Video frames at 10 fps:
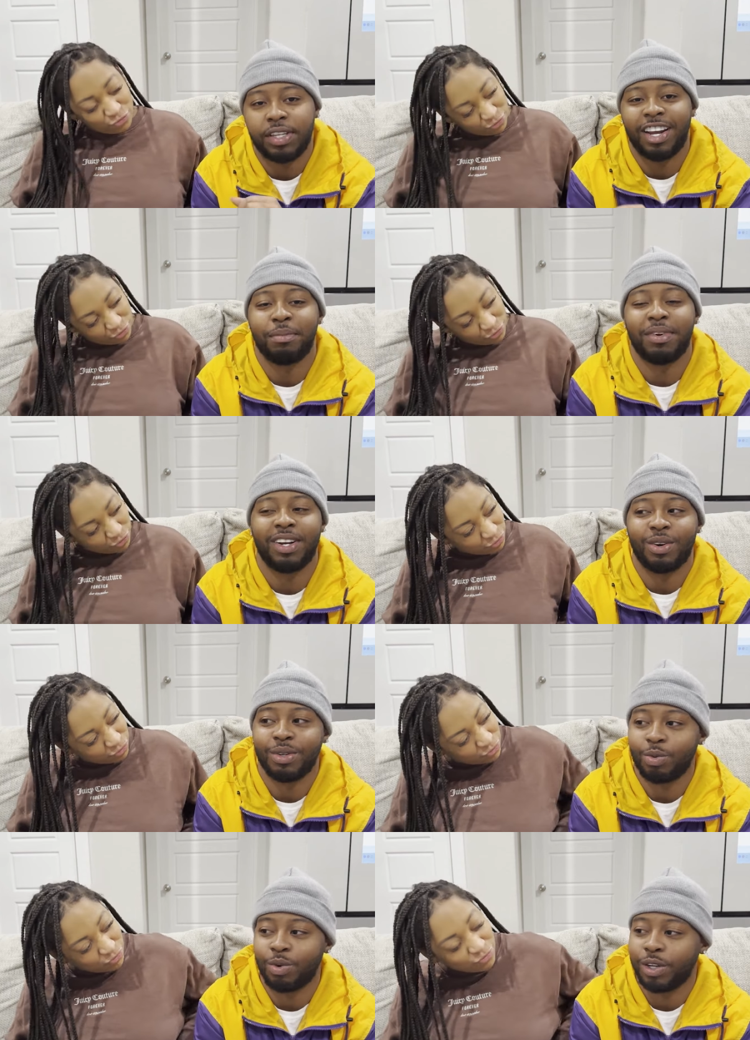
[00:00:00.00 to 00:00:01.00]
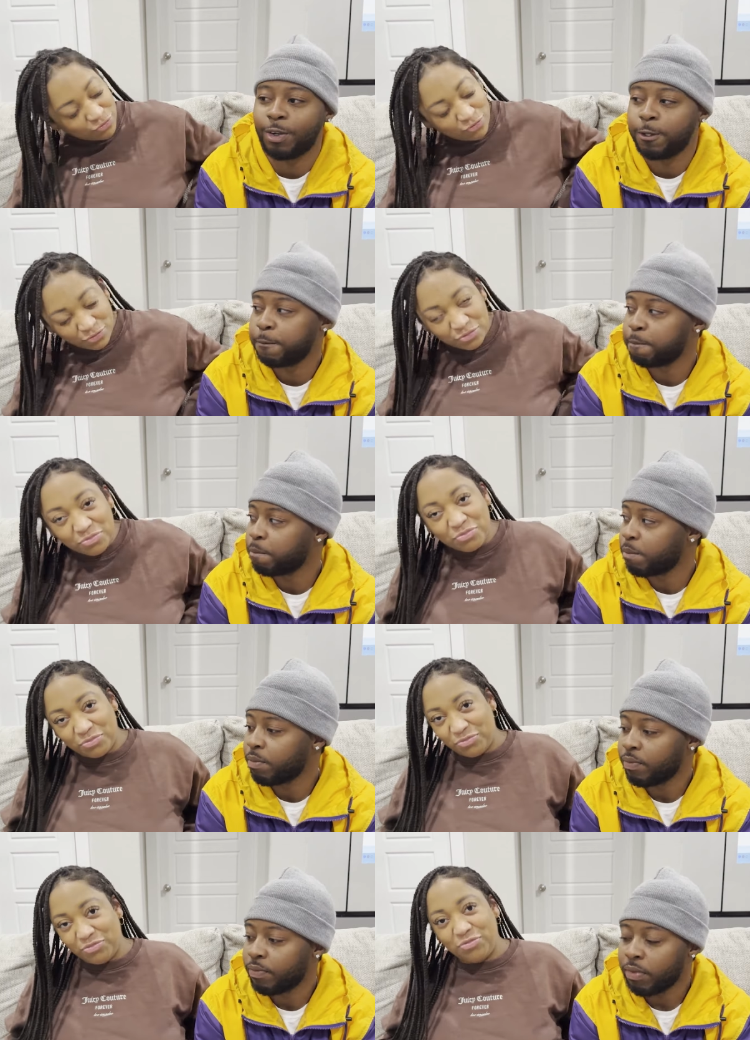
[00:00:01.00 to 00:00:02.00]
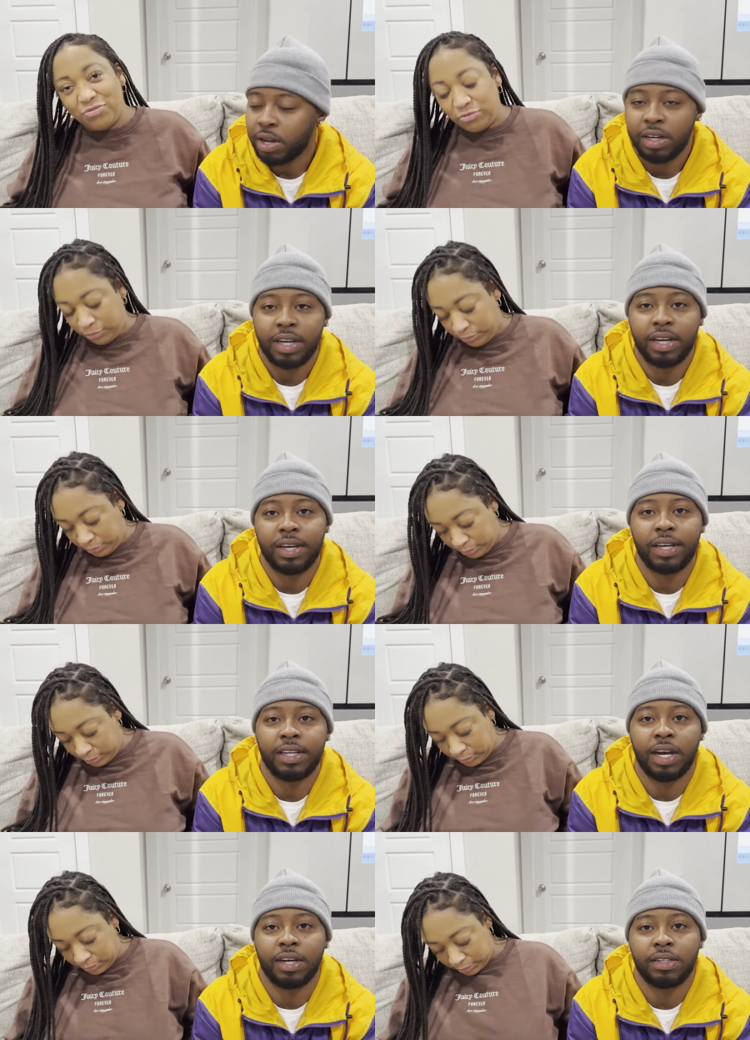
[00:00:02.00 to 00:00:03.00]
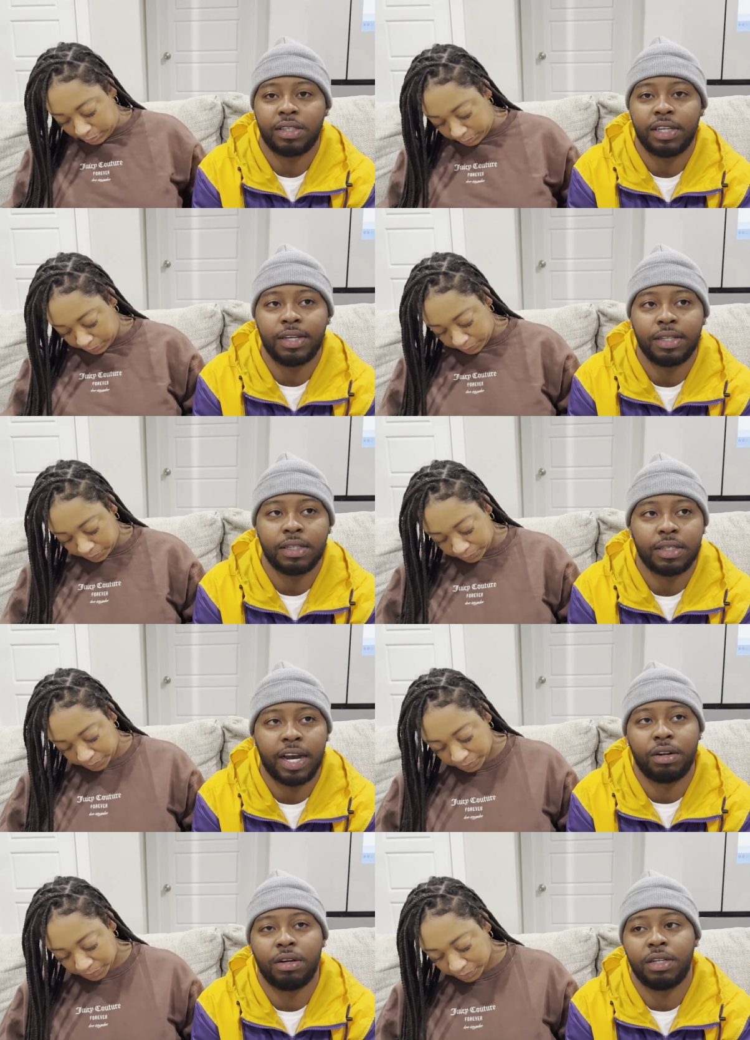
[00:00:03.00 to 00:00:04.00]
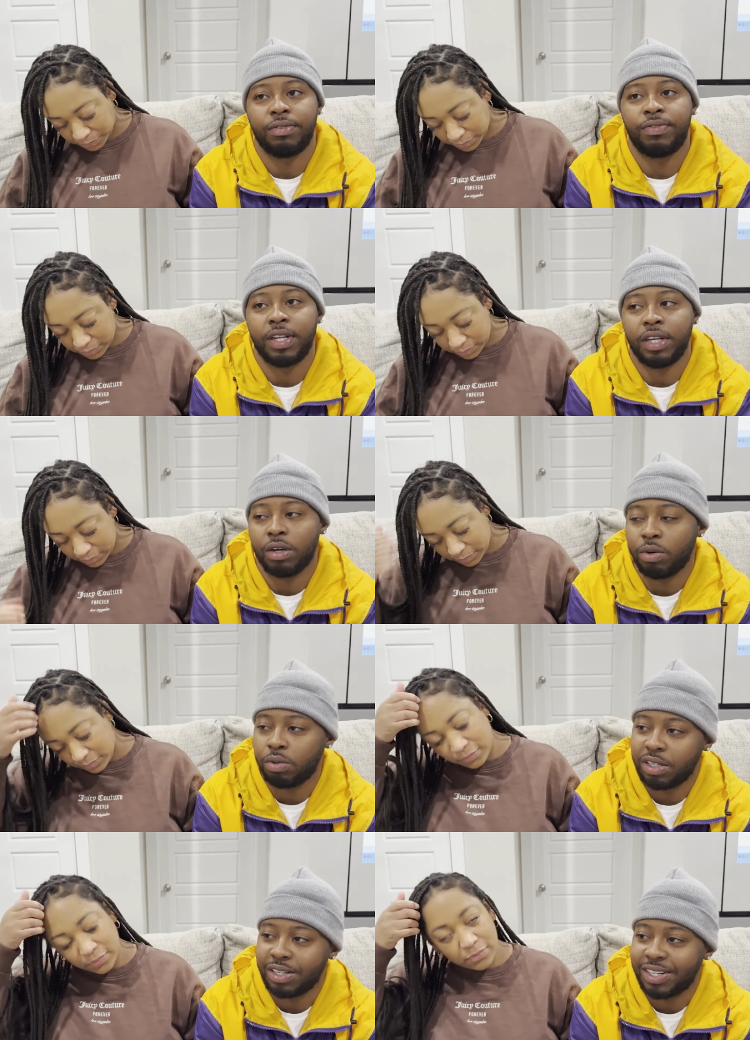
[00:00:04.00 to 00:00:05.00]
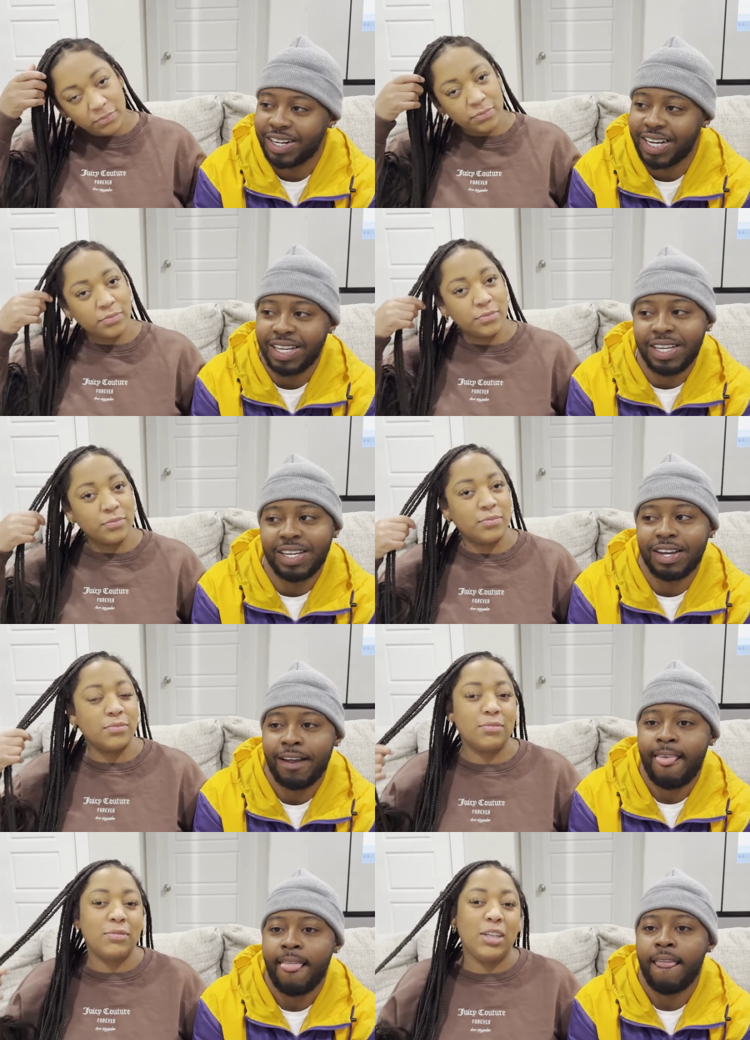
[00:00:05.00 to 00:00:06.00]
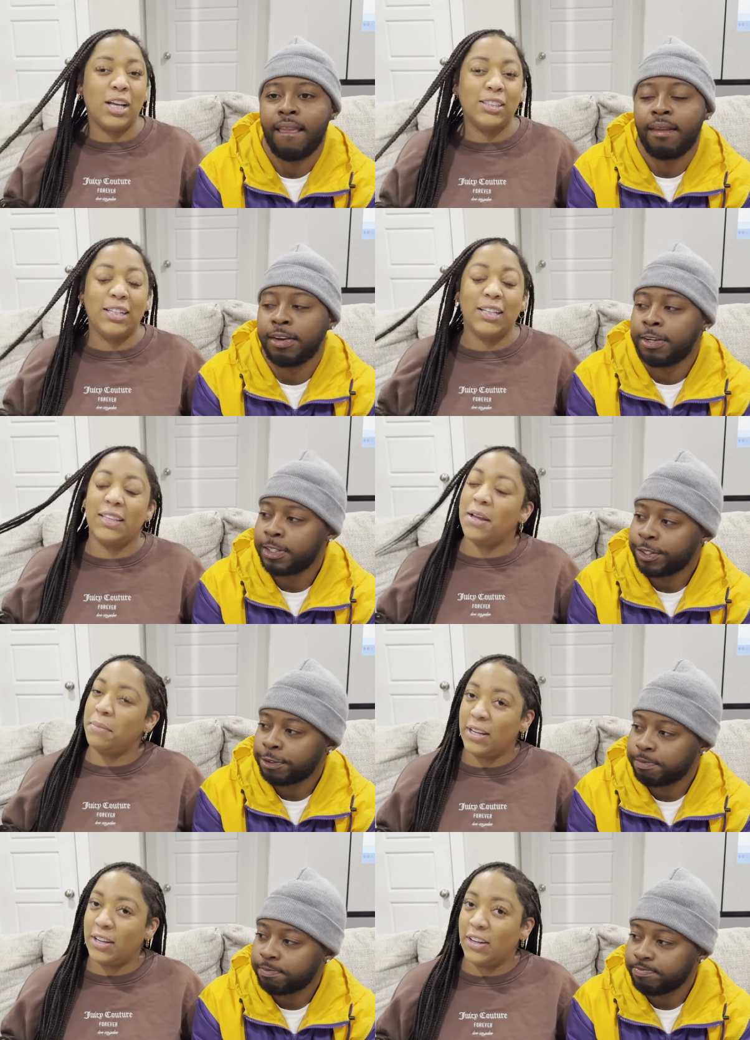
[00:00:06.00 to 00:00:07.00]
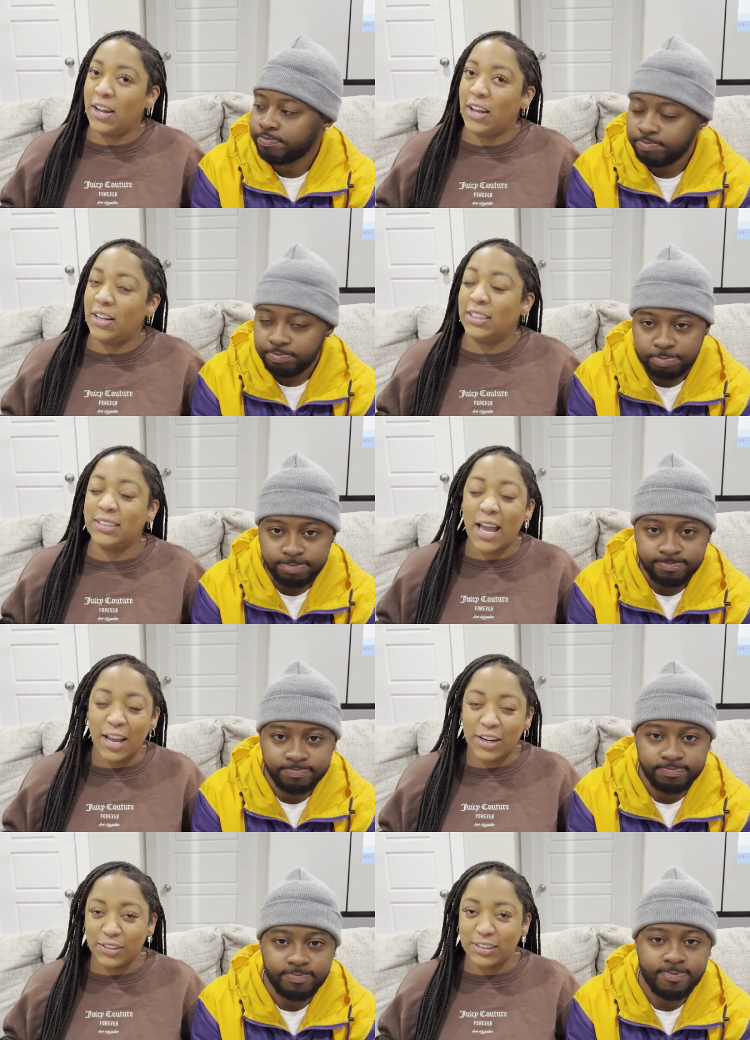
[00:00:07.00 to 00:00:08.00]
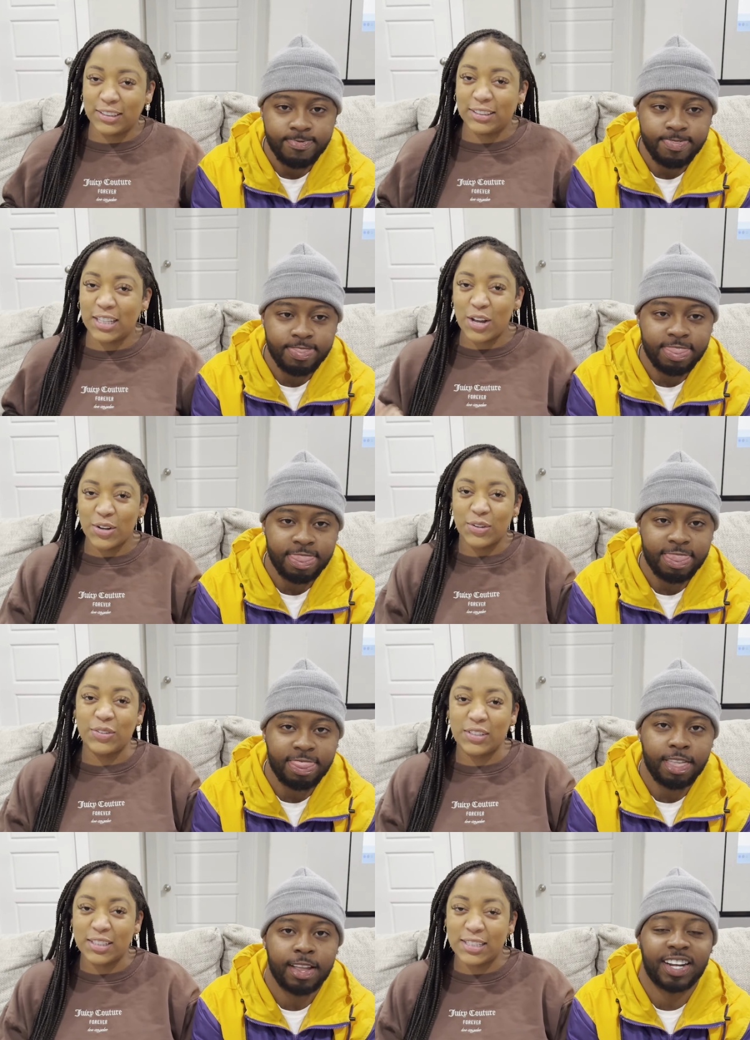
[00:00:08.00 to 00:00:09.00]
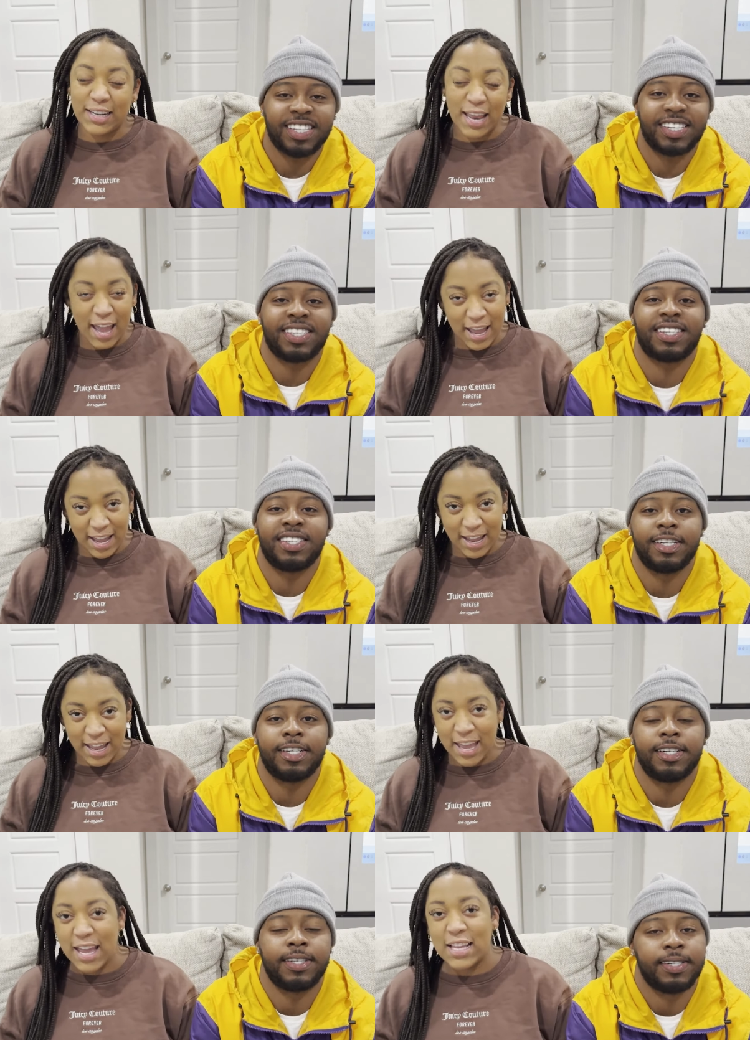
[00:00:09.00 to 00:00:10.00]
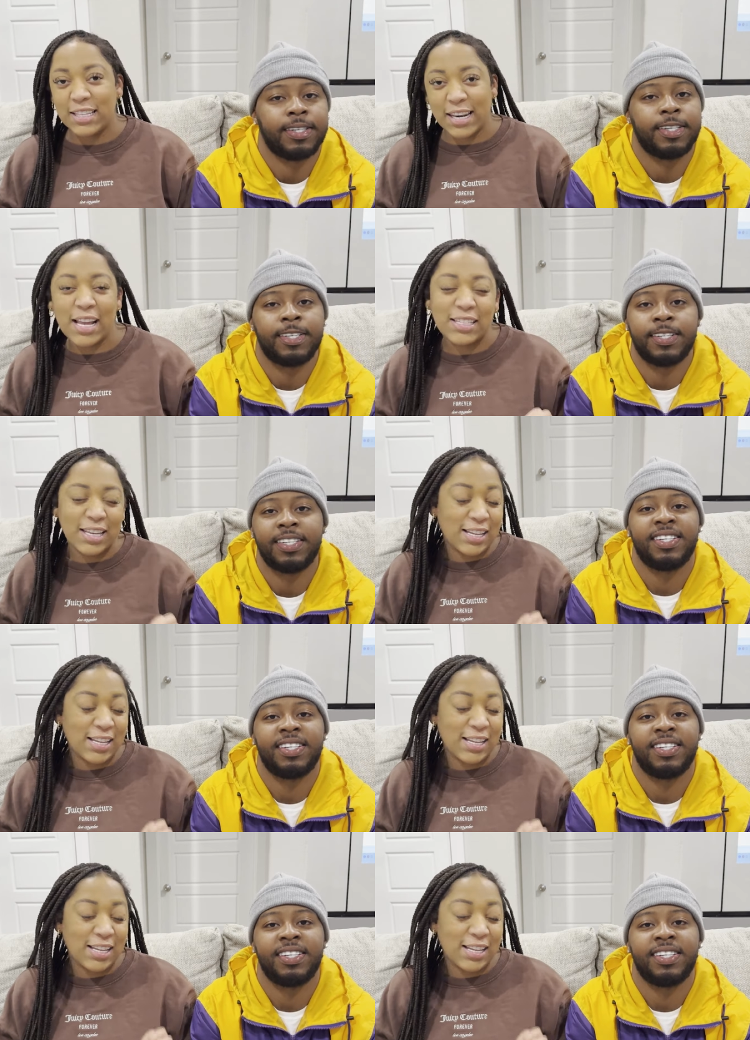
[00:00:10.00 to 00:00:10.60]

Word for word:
Speaker 1: down below as well. And y'all see the title of this video today.
Speaker 2: Y'all see the thumbnail, y'all, the title. So today, I'm